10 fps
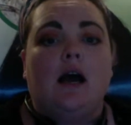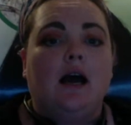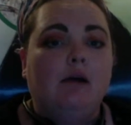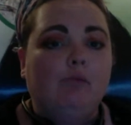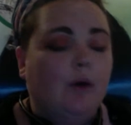
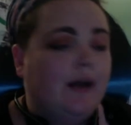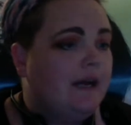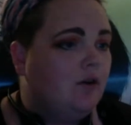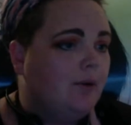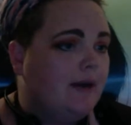
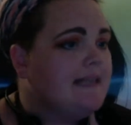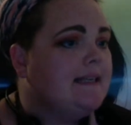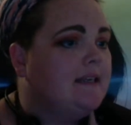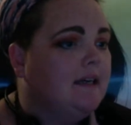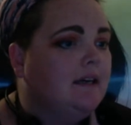we're
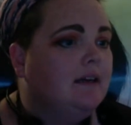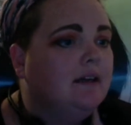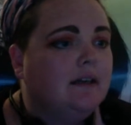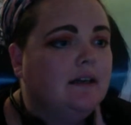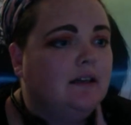always
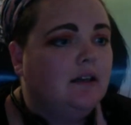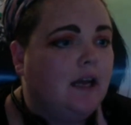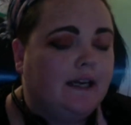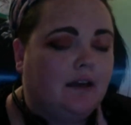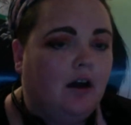here.
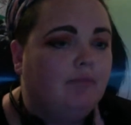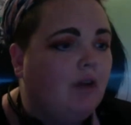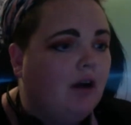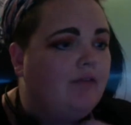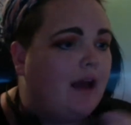Like
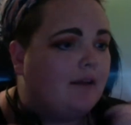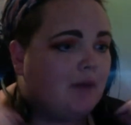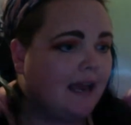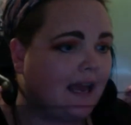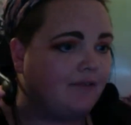I've
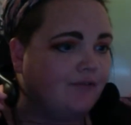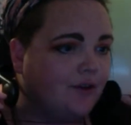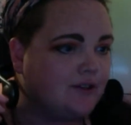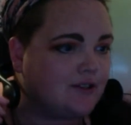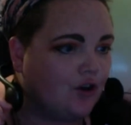had my
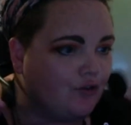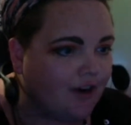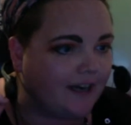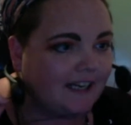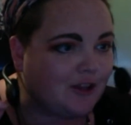headphones
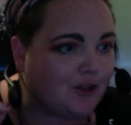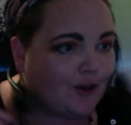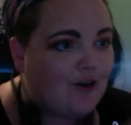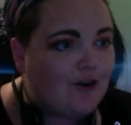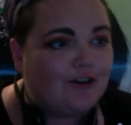on, ready
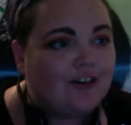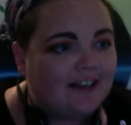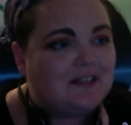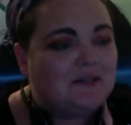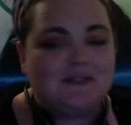at the
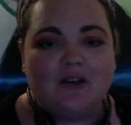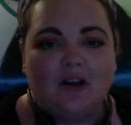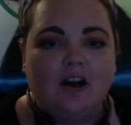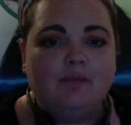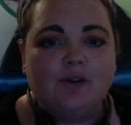go.
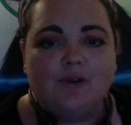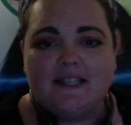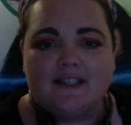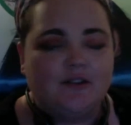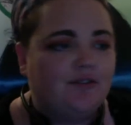So I'm
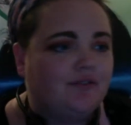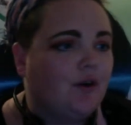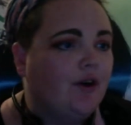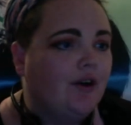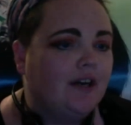always on the
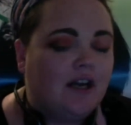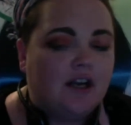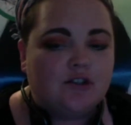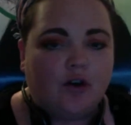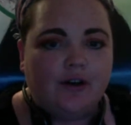phone,
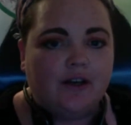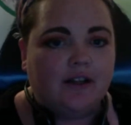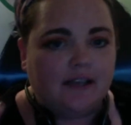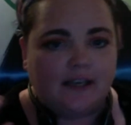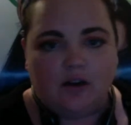
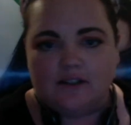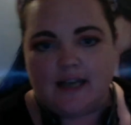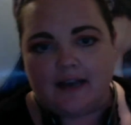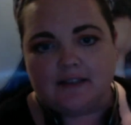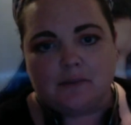totally
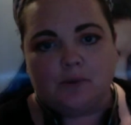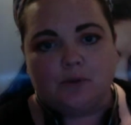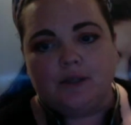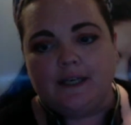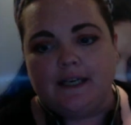
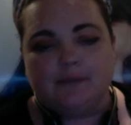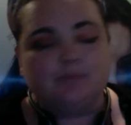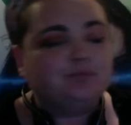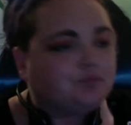contactable here.